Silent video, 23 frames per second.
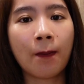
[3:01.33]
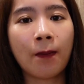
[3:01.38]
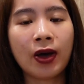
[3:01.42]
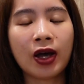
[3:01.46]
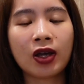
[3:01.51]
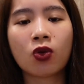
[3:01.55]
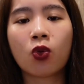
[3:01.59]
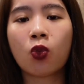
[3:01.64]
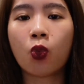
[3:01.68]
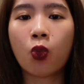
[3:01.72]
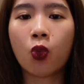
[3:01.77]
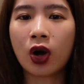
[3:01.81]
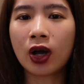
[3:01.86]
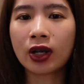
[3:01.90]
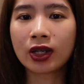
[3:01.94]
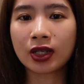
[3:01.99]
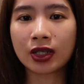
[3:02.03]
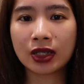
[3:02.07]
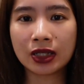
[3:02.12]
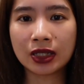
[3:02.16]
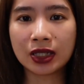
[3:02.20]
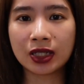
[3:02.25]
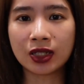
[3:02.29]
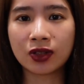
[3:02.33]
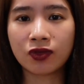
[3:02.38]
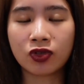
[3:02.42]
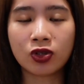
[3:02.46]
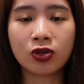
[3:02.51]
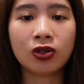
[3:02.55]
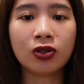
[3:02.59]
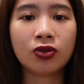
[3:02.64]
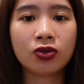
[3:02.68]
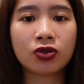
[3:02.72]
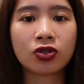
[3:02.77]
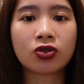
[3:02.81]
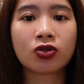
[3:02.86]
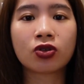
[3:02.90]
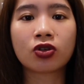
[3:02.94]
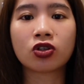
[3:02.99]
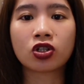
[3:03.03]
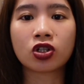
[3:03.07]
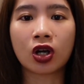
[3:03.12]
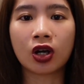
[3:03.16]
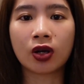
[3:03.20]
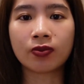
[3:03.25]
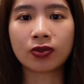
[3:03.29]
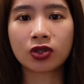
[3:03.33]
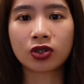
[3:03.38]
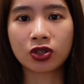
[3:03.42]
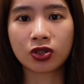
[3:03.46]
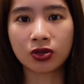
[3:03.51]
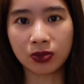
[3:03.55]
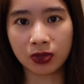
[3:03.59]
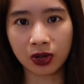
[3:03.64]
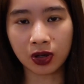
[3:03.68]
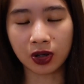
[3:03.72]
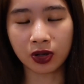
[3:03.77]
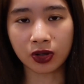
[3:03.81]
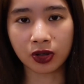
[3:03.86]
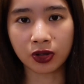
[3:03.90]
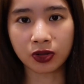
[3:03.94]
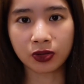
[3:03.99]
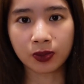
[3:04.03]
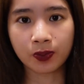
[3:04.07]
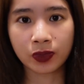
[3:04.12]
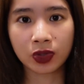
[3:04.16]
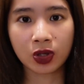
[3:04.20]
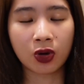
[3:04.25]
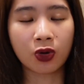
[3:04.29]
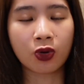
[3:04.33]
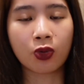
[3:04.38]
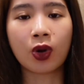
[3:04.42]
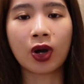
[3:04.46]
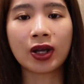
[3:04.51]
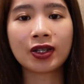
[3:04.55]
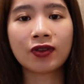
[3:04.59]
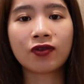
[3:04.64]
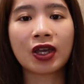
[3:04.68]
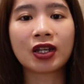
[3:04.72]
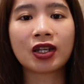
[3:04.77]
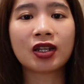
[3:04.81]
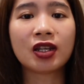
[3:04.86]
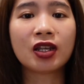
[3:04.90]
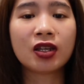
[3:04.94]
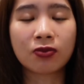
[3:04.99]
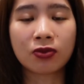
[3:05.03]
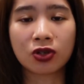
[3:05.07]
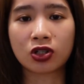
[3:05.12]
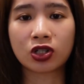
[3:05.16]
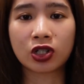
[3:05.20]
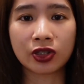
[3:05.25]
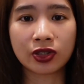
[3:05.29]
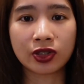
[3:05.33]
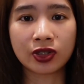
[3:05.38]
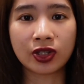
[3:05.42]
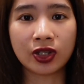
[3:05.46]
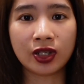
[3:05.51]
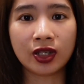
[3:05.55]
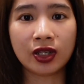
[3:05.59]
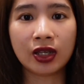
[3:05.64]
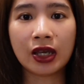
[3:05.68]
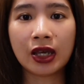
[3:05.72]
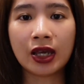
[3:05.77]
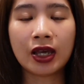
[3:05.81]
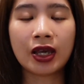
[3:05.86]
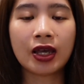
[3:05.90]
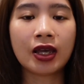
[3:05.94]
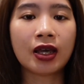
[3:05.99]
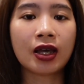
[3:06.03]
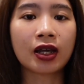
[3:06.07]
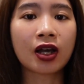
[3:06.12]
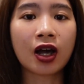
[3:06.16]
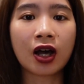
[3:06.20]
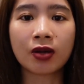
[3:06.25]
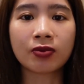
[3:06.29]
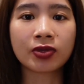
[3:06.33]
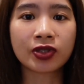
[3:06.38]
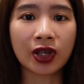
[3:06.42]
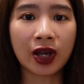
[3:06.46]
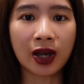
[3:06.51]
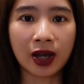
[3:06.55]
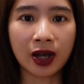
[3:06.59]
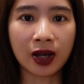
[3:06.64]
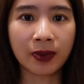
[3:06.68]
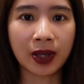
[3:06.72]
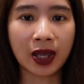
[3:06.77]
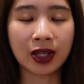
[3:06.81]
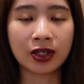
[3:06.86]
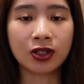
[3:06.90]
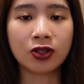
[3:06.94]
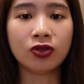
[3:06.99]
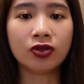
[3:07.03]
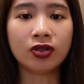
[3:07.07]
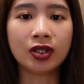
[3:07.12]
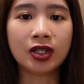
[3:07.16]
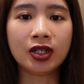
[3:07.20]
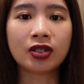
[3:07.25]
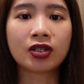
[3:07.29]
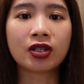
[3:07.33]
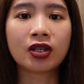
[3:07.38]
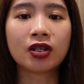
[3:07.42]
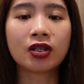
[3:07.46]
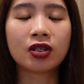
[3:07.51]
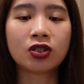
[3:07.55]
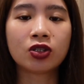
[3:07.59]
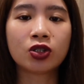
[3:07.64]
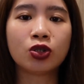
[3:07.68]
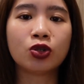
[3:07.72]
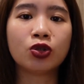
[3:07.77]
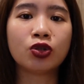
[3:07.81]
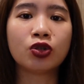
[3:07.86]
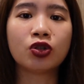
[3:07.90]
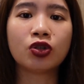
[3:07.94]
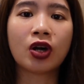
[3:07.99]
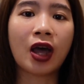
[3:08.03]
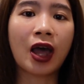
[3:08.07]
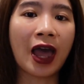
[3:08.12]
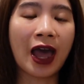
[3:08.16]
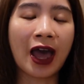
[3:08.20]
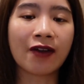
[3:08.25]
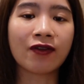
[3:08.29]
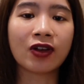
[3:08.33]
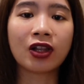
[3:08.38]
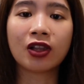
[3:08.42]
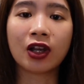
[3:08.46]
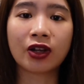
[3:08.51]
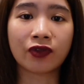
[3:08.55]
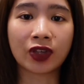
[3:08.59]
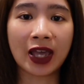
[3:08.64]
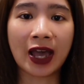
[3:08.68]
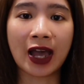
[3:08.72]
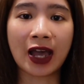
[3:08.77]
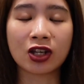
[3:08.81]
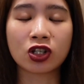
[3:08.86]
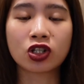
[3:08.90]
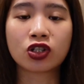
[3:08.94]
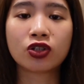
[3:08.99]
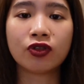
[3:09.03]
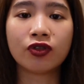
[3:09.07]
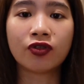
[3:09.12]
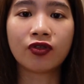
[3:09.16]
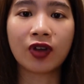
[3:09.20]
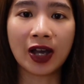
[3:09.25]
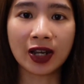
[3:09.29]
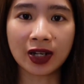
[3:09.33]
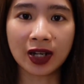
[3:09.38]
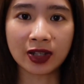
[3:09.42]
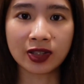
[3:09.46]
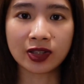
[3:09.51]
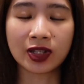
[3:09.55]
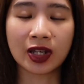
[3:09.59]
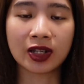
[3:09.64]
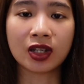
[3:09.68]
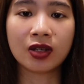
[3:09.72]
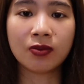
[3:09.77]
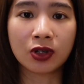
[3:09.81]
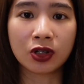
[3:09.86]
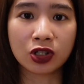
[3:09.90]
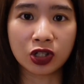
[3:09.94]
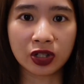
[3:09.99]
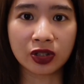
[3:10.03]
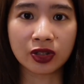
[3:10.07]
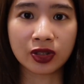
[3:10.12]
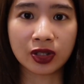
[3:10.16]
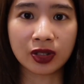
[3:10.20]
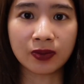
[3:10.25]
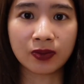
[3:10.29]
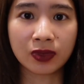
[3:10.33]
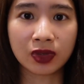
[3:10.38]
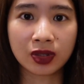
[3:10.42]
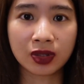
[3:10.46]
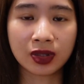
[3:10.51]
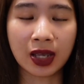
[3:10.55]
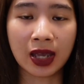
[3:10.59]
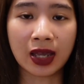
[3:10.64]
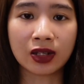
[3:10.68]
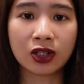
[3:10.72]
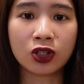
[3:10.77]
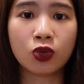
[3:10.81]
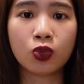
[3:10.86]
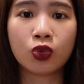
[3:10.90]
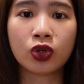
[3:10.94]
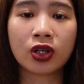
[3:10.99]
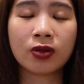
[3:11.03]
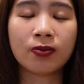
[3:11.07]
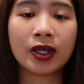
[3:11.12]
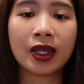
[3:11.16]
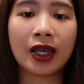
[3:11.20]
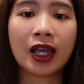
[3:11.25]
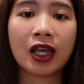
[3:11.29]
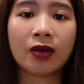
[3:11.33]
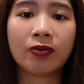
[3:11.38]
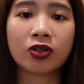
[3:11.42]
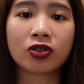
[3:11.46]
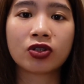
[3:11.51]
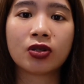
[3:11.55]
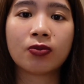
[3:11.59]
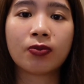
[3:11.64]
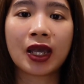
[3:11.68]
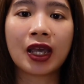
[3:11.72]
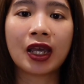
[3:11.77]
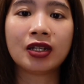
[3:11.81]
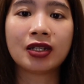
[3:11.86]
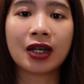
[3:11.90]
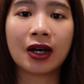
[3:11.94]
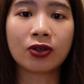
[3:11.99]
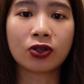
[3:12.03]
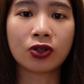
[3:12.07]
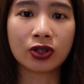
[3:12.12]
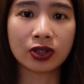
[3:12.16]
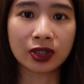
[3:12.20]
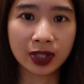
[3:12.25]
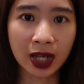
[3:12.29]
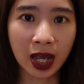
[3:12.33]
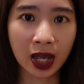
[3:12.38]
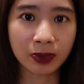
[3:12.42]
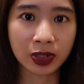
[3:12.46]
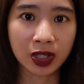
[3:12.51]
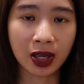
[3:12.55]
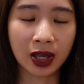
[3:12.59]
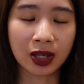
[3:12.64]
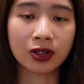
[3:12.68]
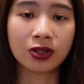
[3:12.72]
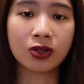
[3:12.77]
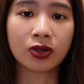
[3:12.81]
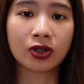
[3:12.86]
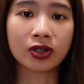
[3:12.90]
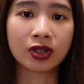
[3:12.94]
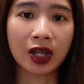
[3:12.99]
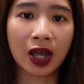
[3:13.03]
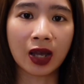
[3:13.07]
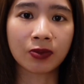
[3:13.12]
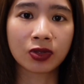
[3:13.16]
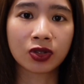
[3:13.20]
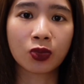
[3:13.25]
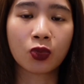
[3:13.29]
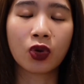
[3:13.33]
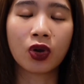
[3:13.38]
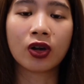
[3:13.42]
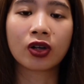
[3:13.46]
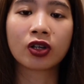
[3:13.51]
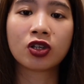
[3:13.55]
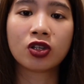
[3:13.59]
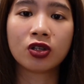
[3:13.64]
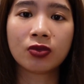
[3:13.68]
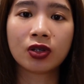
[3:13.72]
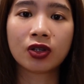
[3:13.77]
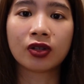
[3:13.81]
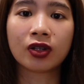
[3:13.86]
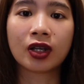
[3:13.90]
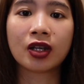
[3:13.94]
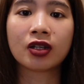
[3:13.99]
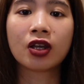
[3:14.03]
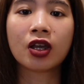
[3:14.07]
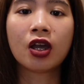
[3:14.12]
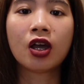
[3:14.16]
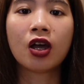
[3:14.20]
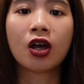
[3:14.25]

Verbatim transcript: But what if you lose your job tomorrow? Or what if an emergency comes up and you need to have a lot of cash to finance that emergency? Then you wouldn't be able to pay down your debt, and your debts will accumulate